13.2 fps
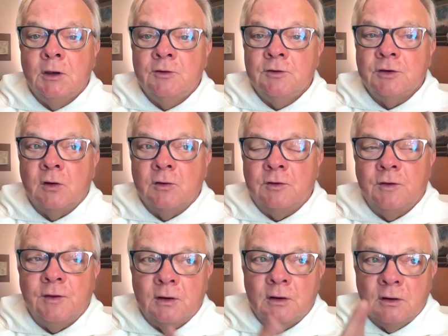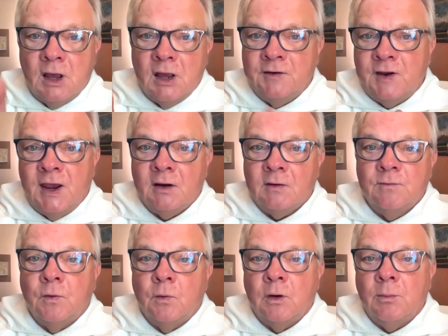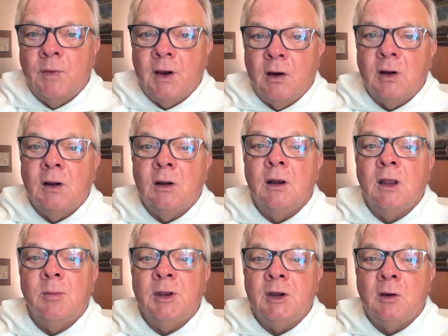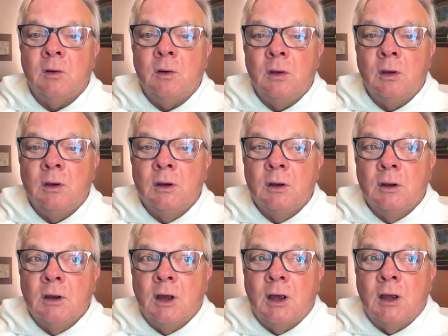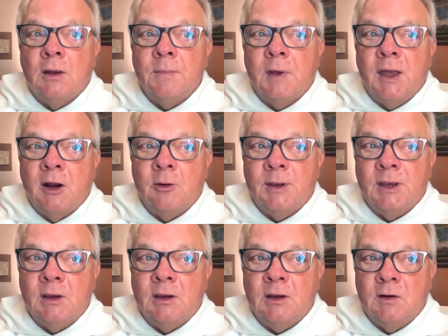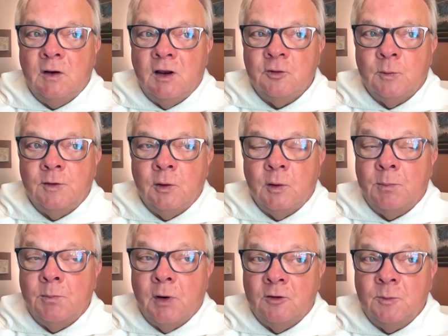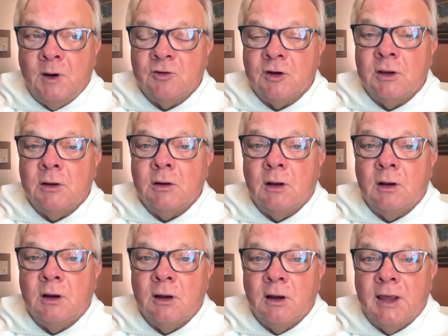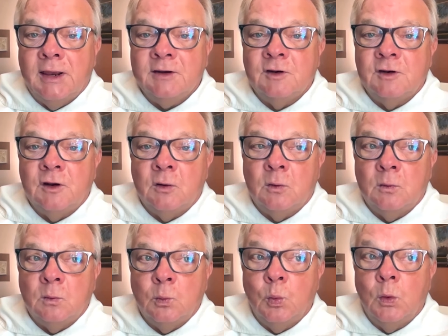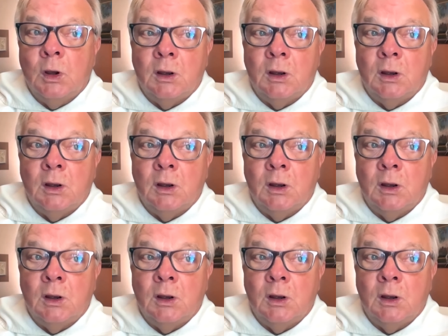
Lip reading: Just go to the contact form there and let me know how to be in touch with you. I especially like to know